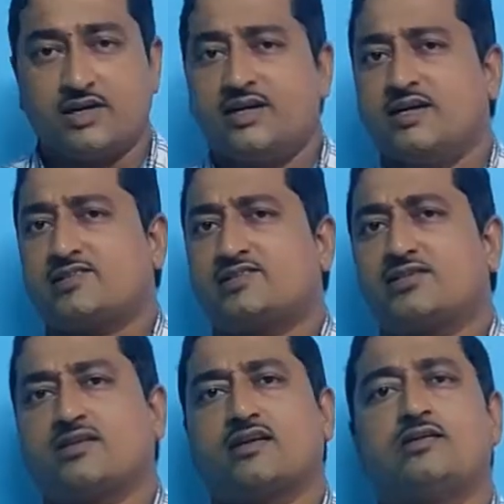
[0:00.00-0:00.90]
It's
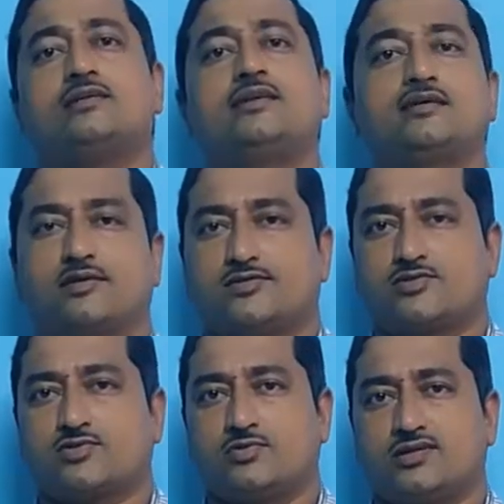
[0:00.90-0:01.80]
not an order
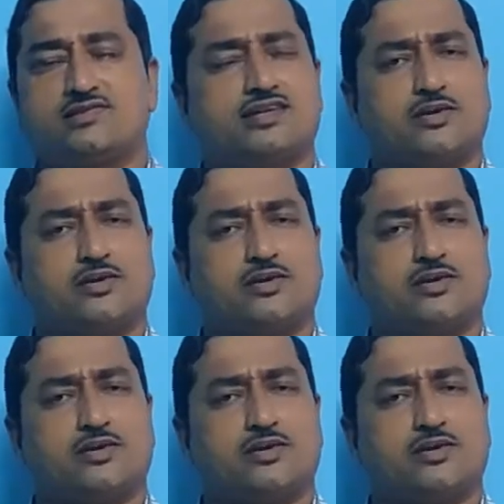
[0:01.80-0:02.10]
also. It's not a